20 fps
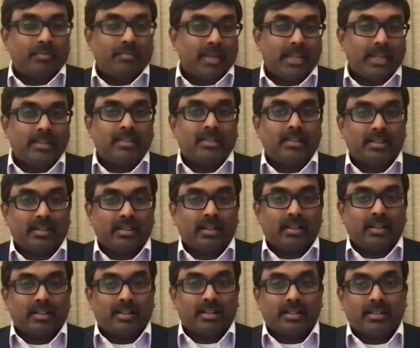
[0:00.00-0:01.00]
makes
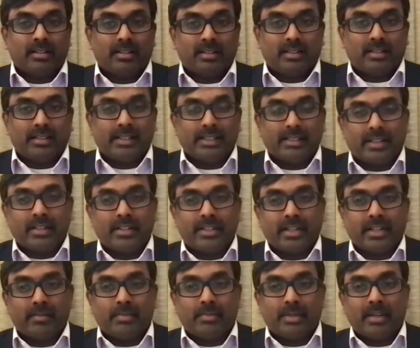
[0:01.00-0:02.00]
our healthcare
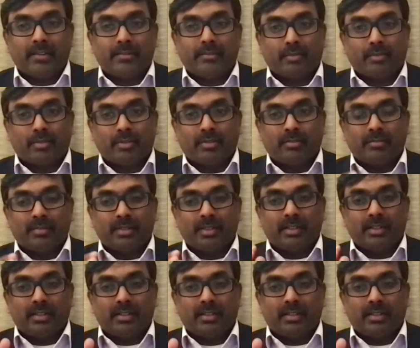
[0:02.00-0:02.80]
data platform